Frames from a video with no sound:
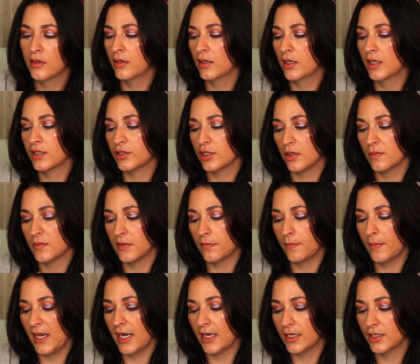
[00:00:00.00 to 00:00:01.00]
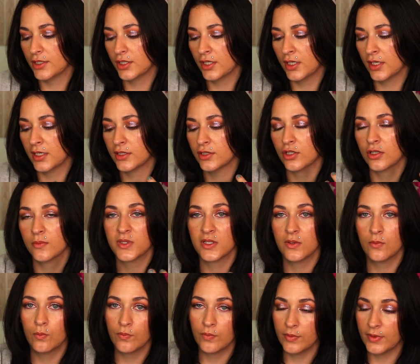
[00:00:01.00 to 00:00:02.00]
in terms of packaging, in terms
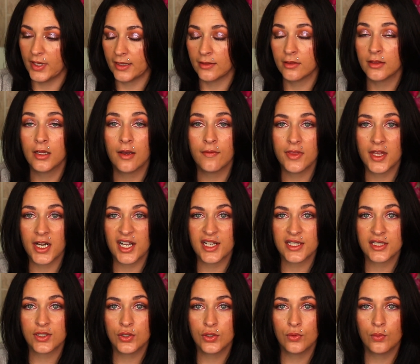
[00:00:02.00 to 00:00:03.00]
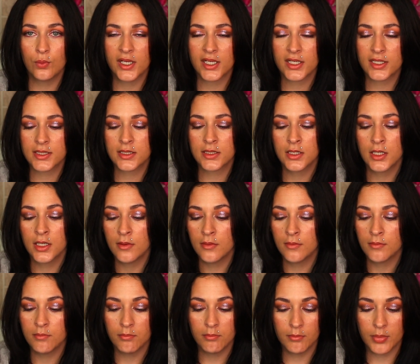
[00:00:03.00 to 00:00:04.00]
of, I love that it has 2 wicks,
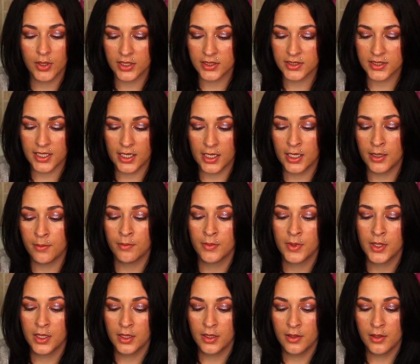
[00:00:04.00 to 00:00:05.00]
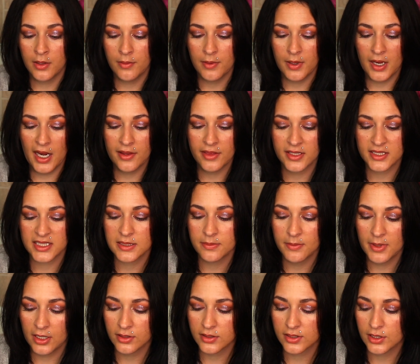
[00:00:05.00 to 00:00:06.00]
burn time, and the
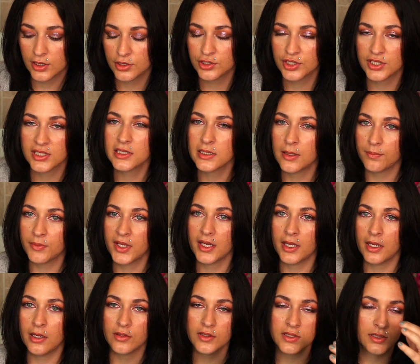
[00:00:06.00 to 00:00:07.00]
smells are just something else.